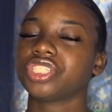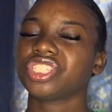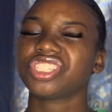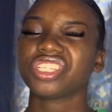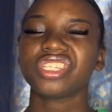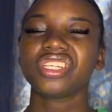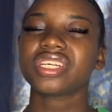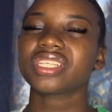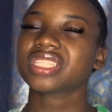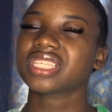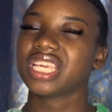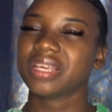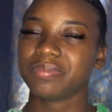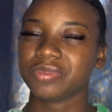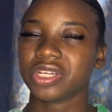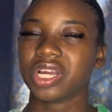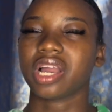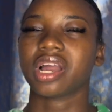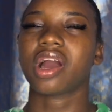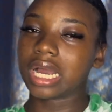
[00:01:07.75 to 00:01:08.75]
to just keep
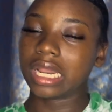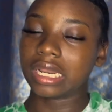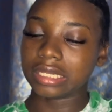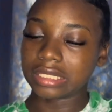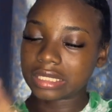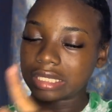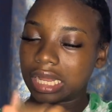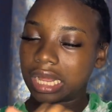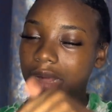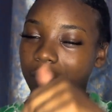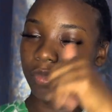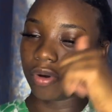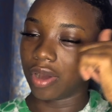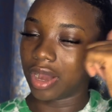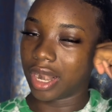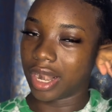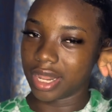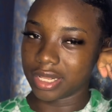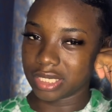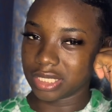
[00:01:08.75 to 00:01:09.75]
track on the tab about
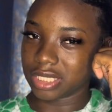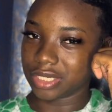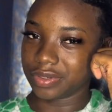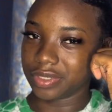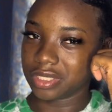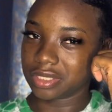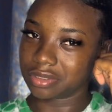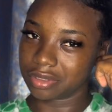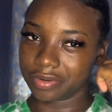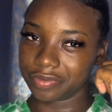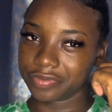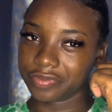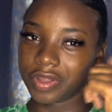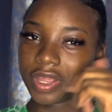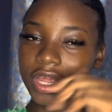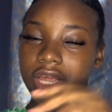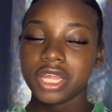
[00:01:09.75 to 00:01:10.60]
unnecessary stuff.